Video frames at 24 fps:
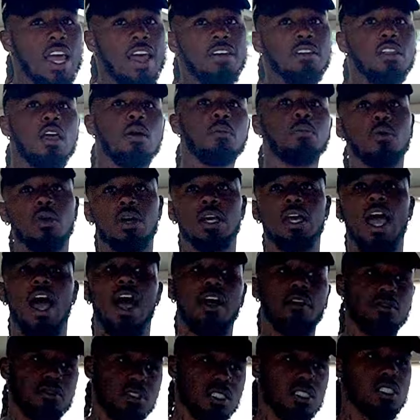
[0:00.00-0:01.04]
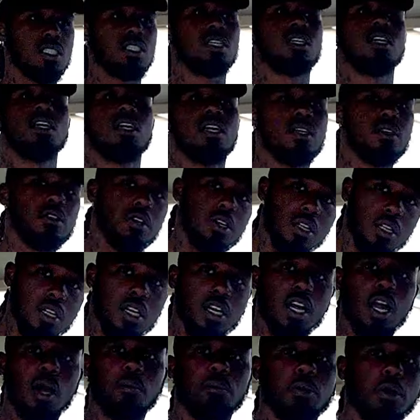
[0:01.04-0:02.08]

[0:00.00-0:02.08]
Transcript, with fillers: at that point, obviously you can look at